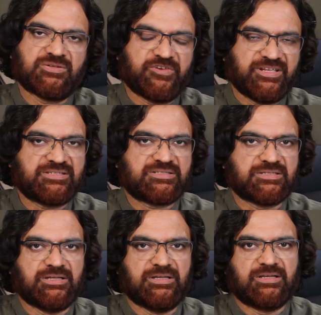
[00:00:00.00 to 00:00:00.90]
nowadays
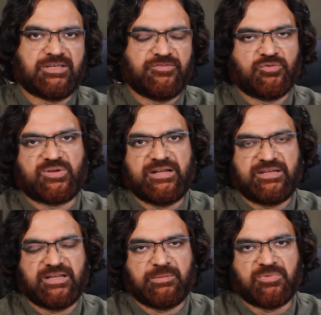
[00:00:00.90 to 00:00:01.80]
give you
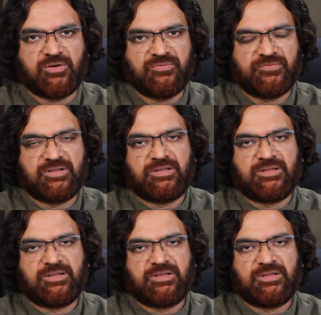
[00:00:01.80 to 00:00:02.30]
90 and above.